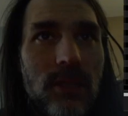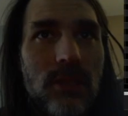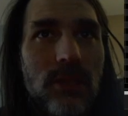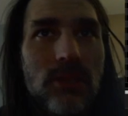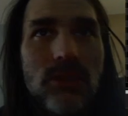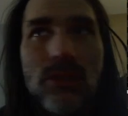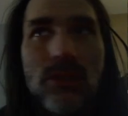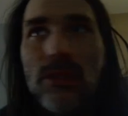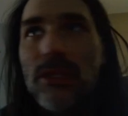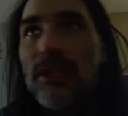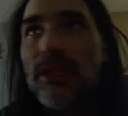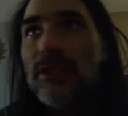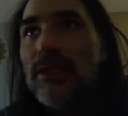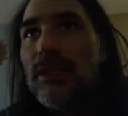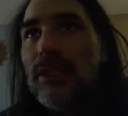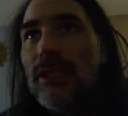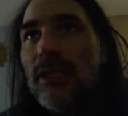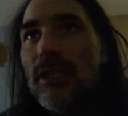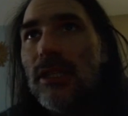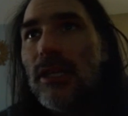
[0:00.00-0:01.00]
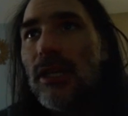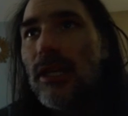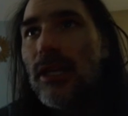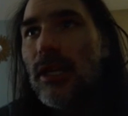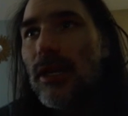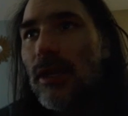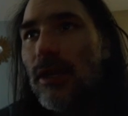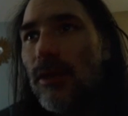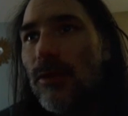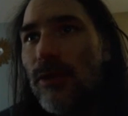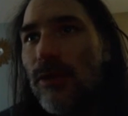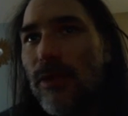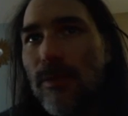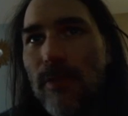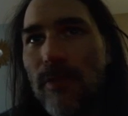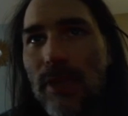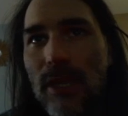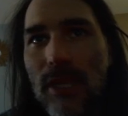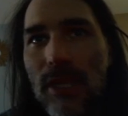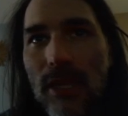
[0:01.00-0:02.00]
So you can see with
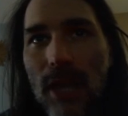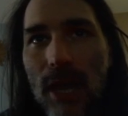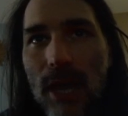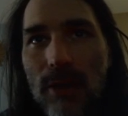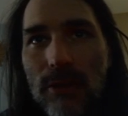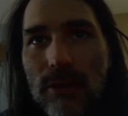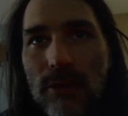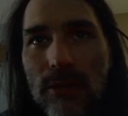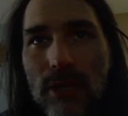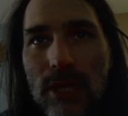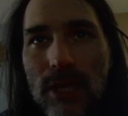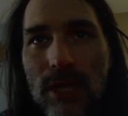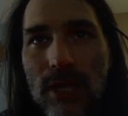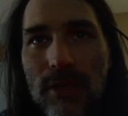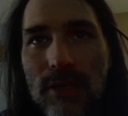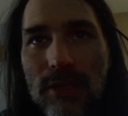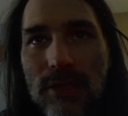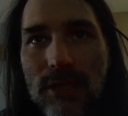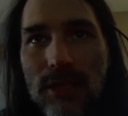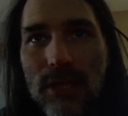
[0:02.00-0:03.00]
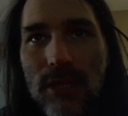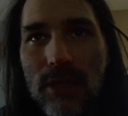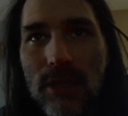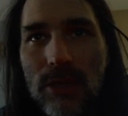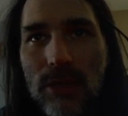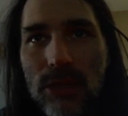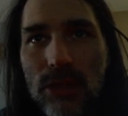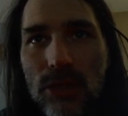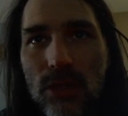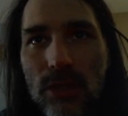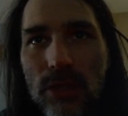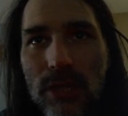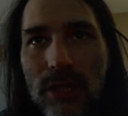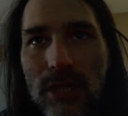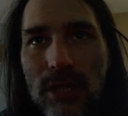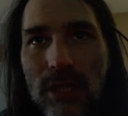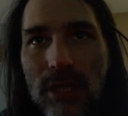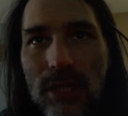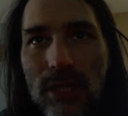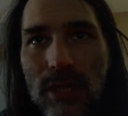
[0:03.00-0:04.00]
me, I was looking at this here, I was shorting
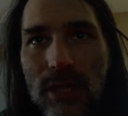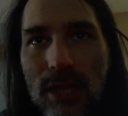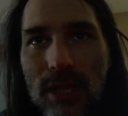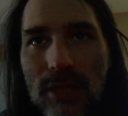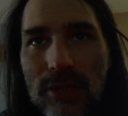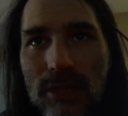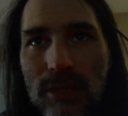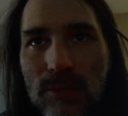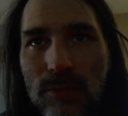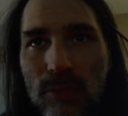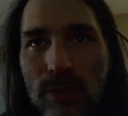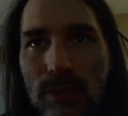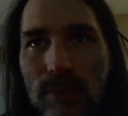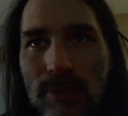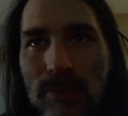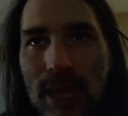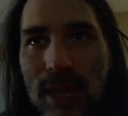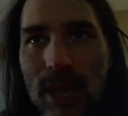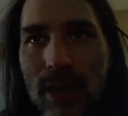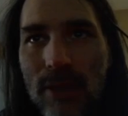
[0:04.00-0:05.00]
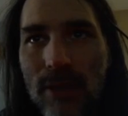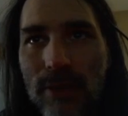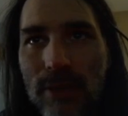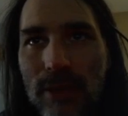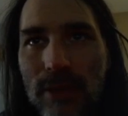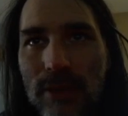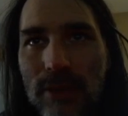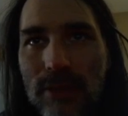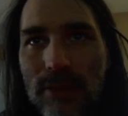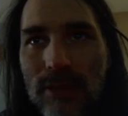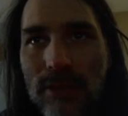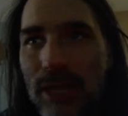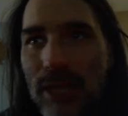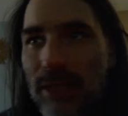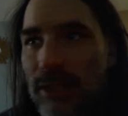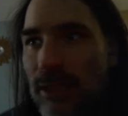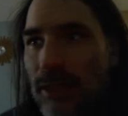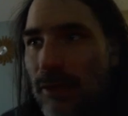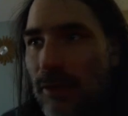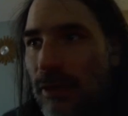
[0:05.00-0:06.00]
it as this ripped down, and this
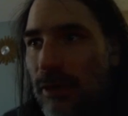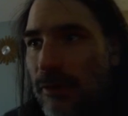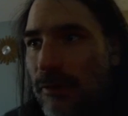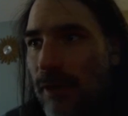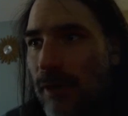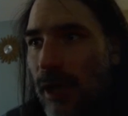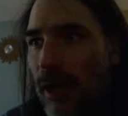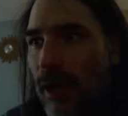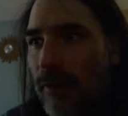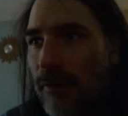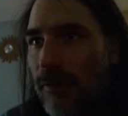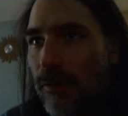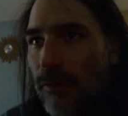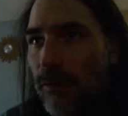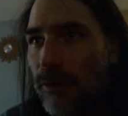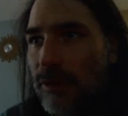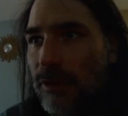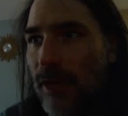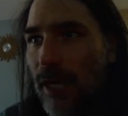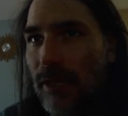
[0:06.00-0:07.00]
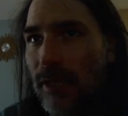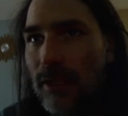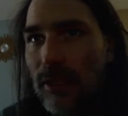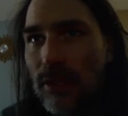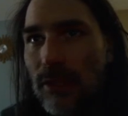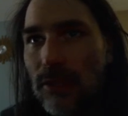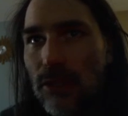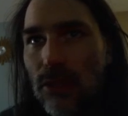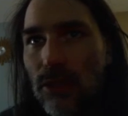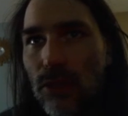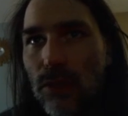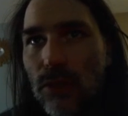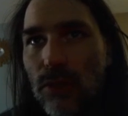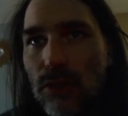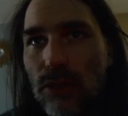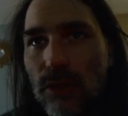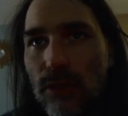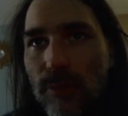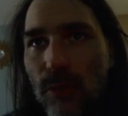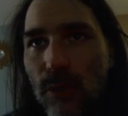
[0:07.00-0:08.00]
975 was acting as huge
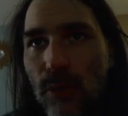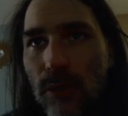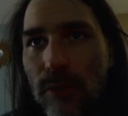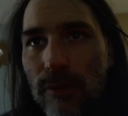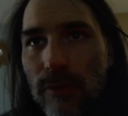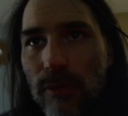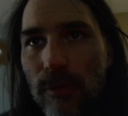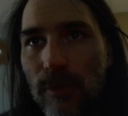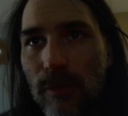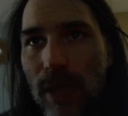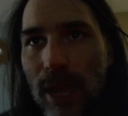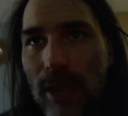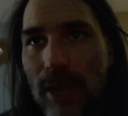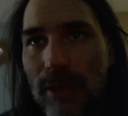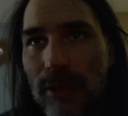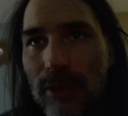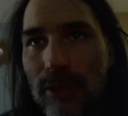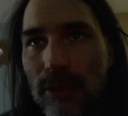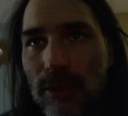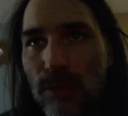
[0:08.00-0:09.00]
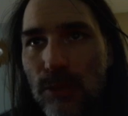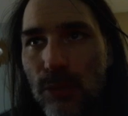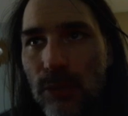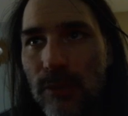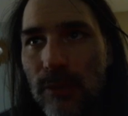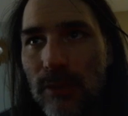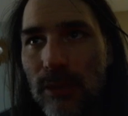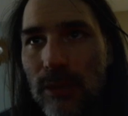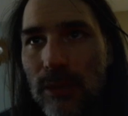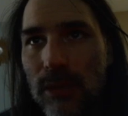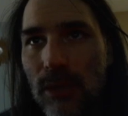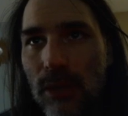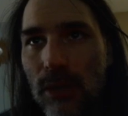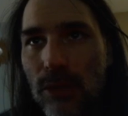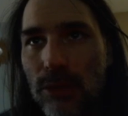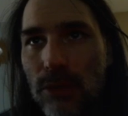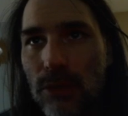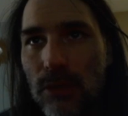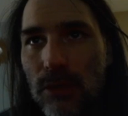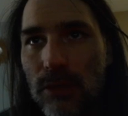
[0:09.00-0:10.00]
support from back into this previous low.
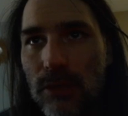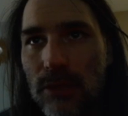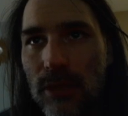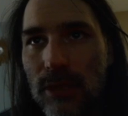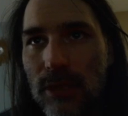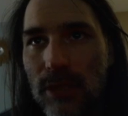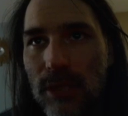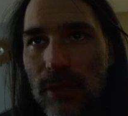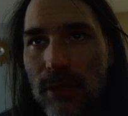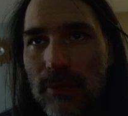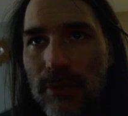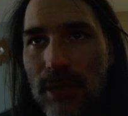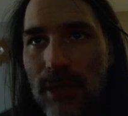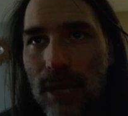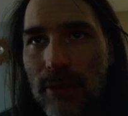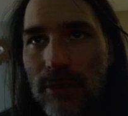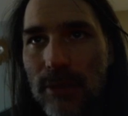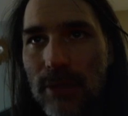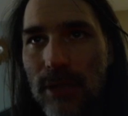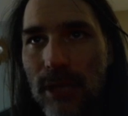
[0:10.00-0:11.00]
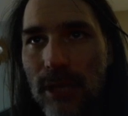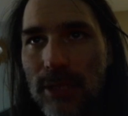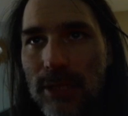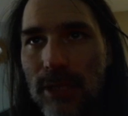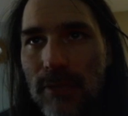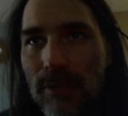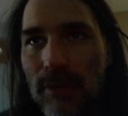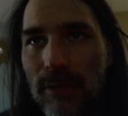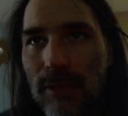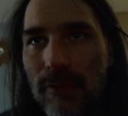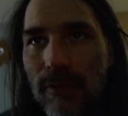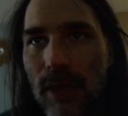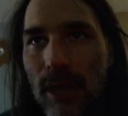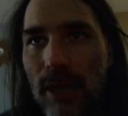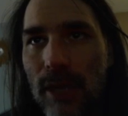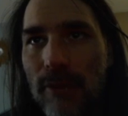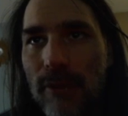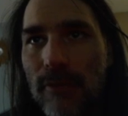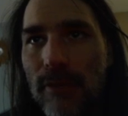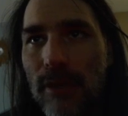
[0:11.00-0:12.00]
So it dipped down to
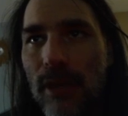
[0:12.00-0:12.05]
975.